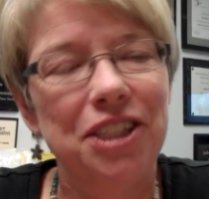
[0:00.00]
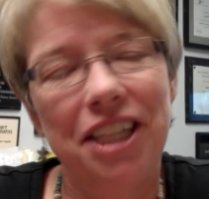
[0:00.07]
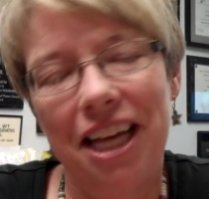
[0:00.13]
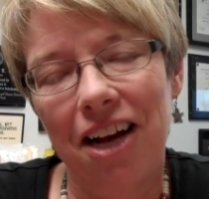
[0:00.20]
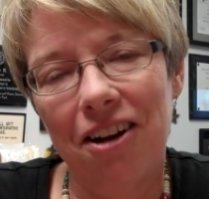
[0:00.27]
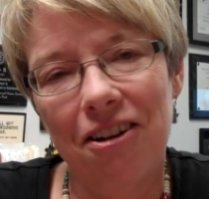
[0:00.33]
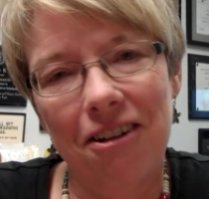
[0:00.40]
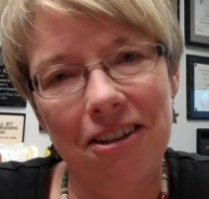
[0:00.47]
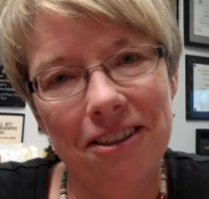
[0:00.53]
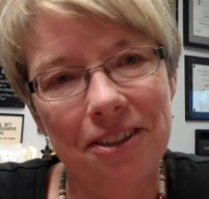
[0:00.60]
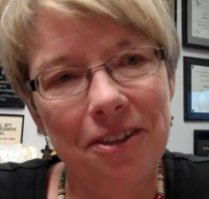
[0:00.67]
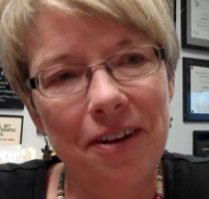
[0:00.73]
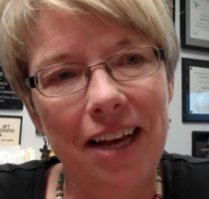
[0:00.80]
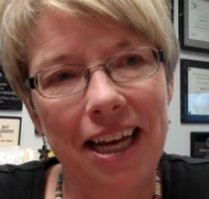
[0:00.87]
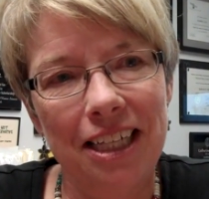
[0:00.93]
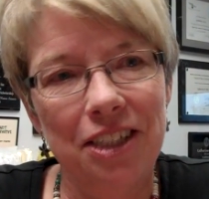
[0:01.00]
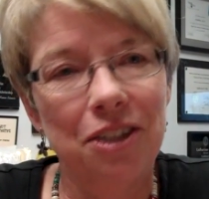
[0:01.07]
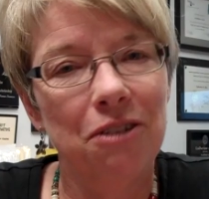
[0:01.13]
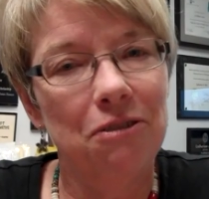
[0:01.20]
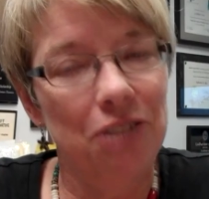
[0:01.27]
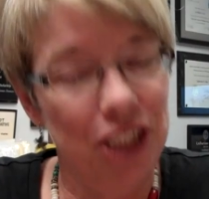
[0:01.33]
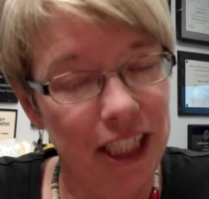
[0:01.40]
She also had
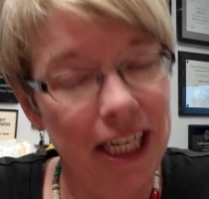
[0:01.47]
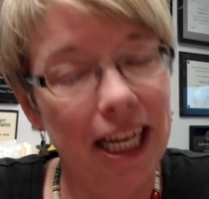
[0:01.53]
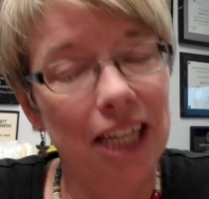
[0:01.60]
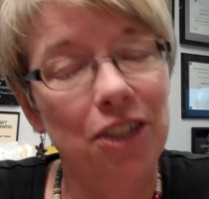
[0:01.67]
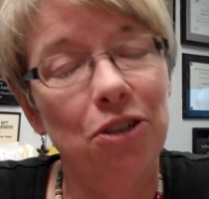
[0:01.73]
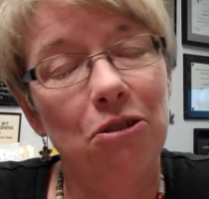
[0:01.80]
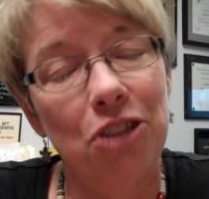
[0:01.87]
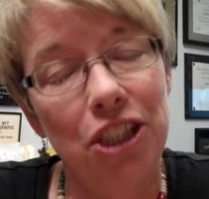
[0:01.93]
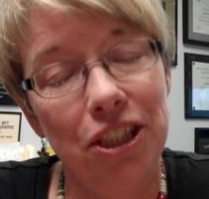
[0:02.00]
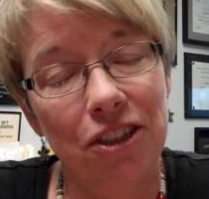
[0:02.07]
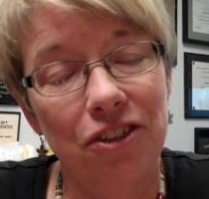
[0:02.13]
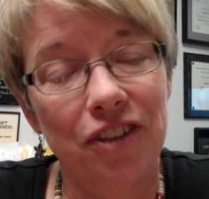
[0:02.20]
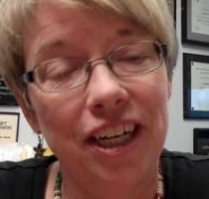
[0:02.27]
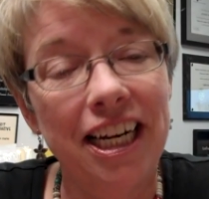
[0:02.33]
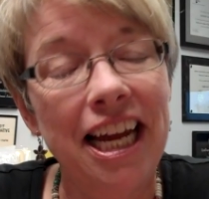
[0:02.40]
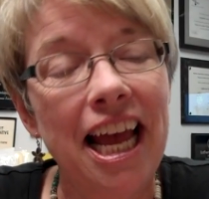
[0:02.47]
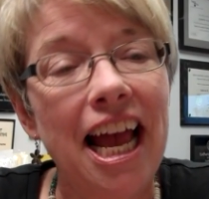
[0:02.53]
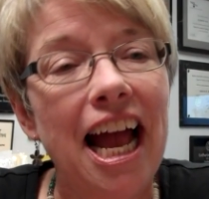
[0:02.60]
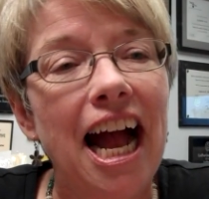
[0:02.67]
no children,